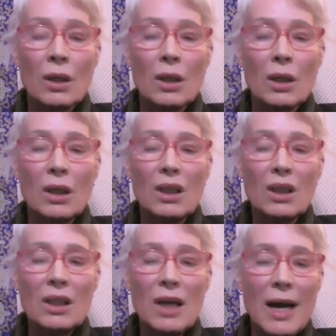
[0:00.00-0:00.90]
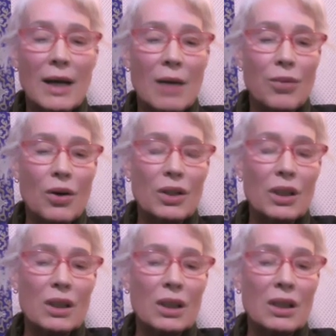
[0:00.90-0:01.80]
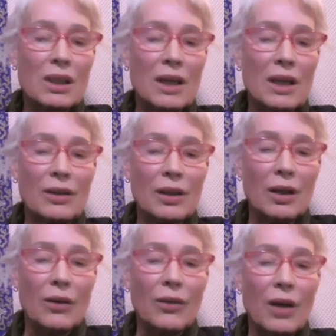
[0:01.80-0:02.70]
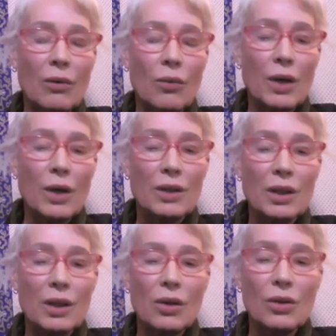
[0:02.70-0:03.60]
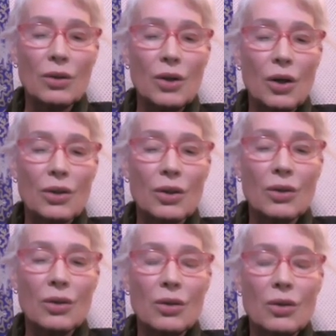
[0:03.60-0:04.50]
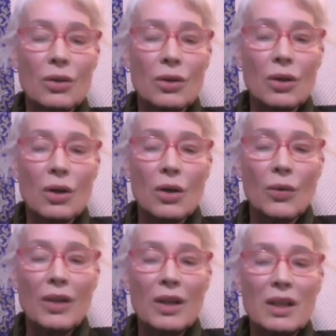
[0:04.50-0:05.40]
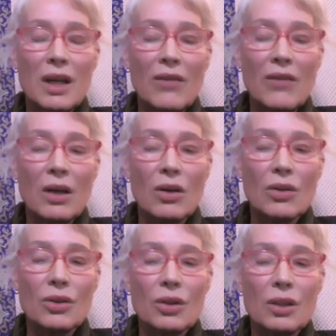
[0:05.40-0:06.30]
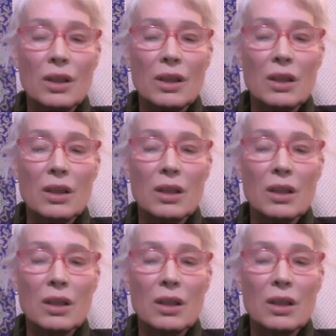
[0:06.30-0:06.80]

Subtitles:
It is like a processing center that works in conjunction with the seven consciousness.